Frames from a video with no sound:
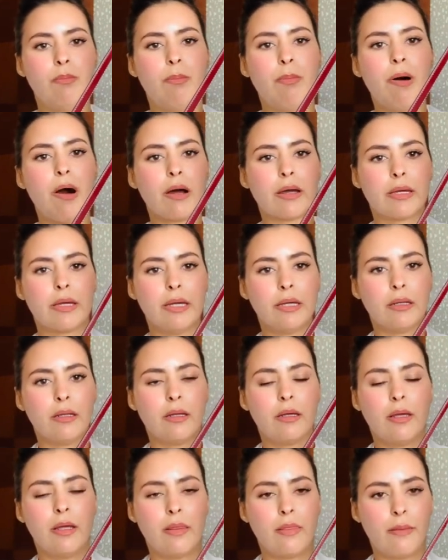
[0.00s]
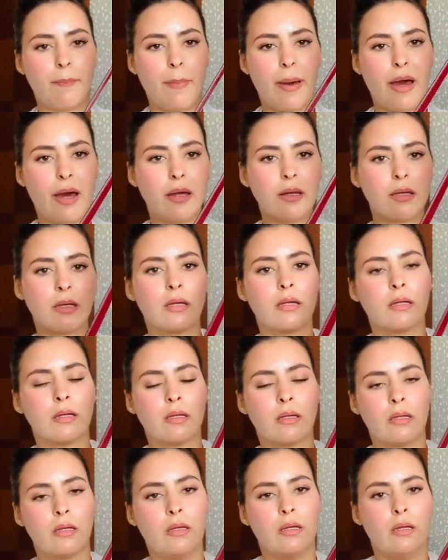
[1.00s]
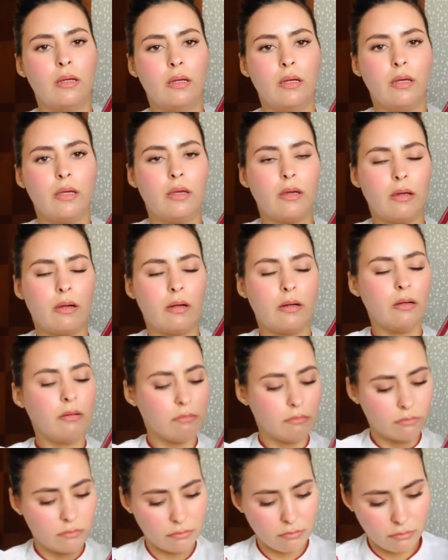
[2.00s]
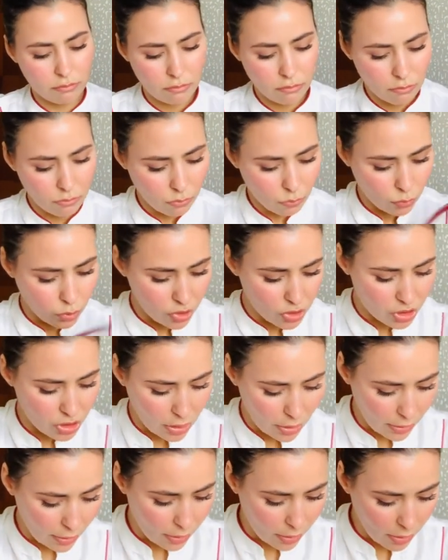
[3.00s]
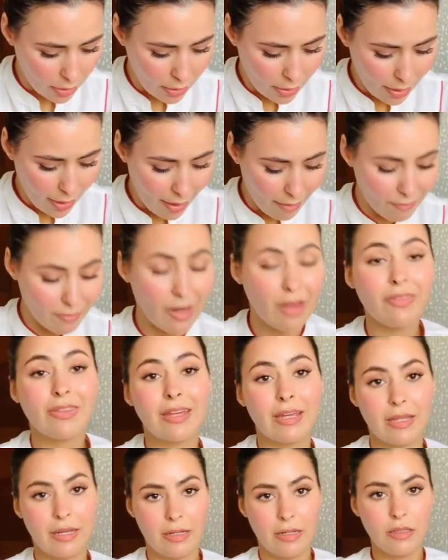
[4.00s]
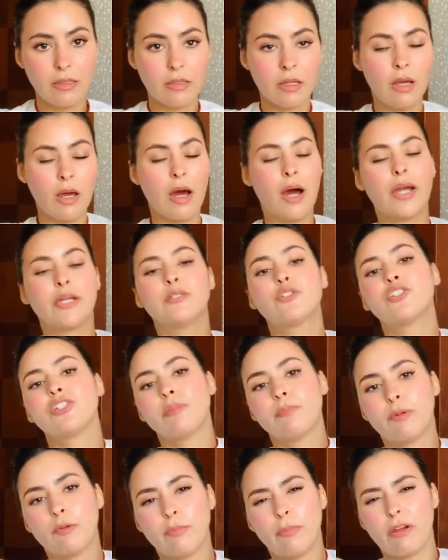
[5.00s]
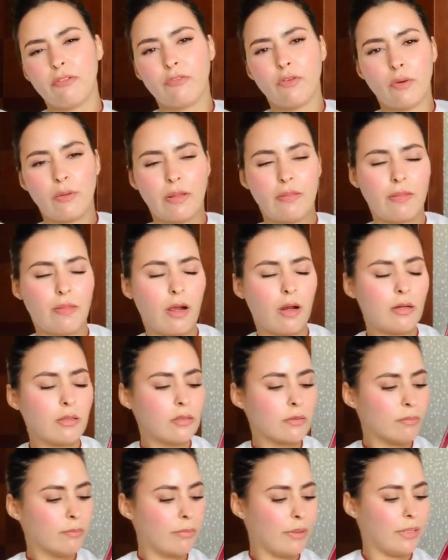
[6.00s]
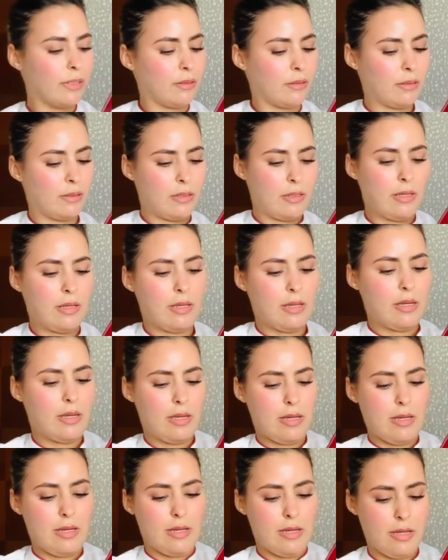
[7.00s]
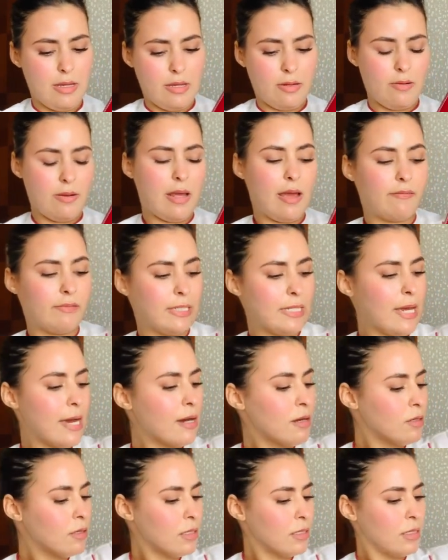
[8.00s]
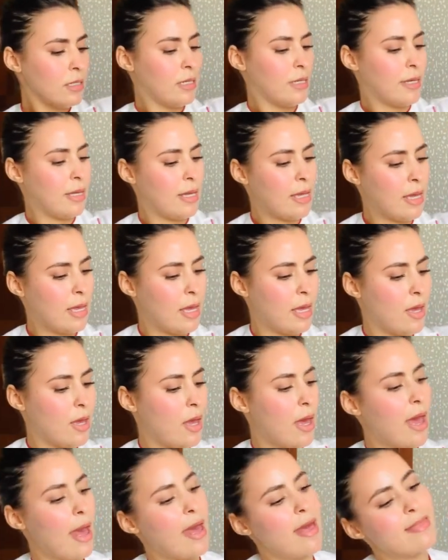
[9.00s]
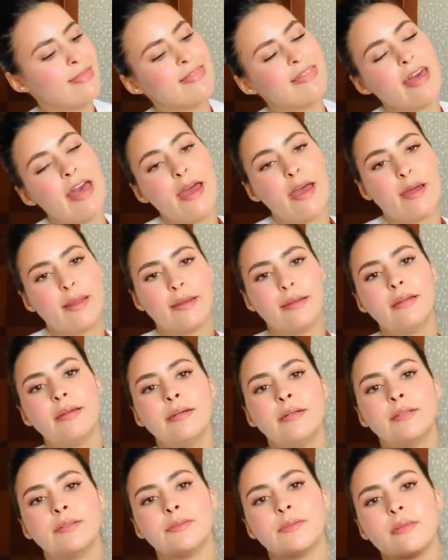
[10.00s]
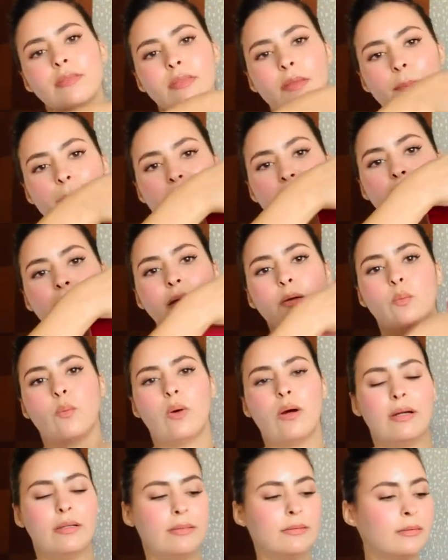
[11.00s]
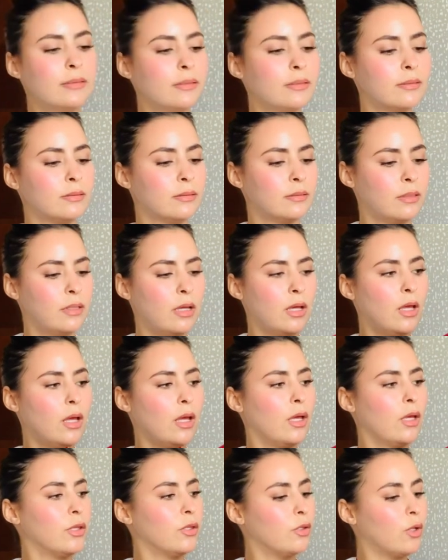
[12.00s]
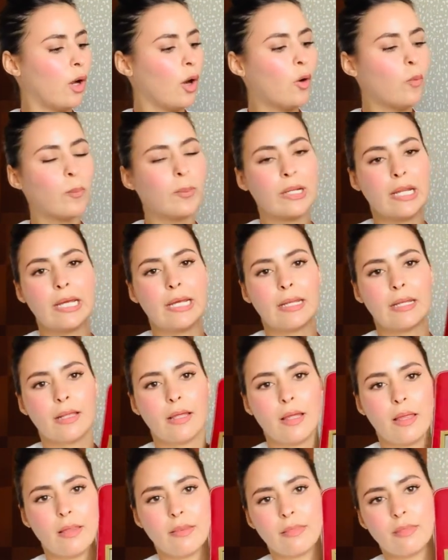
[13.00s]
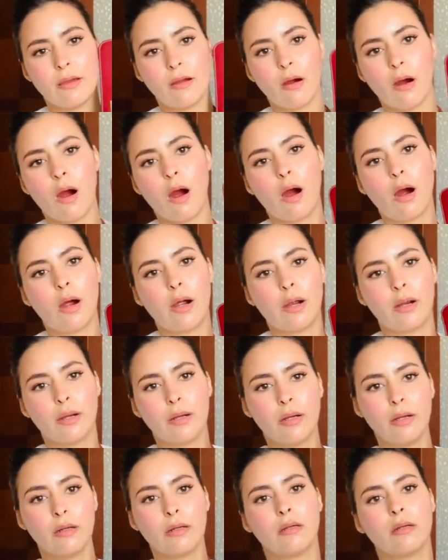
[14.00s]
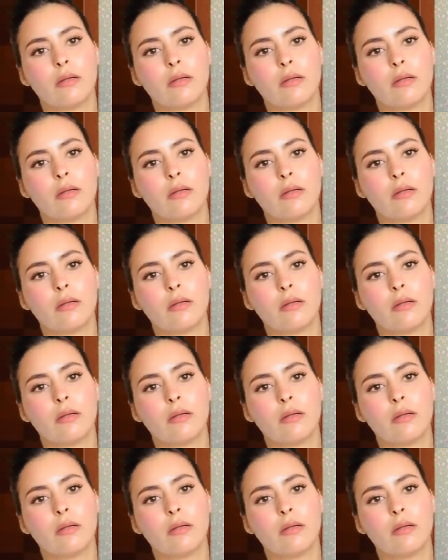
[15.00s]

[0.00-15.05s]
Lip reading: pocket in the back here, which I have nothing in it. I usually put my phone in there, I don't have it now. And then the main one, you open it and there are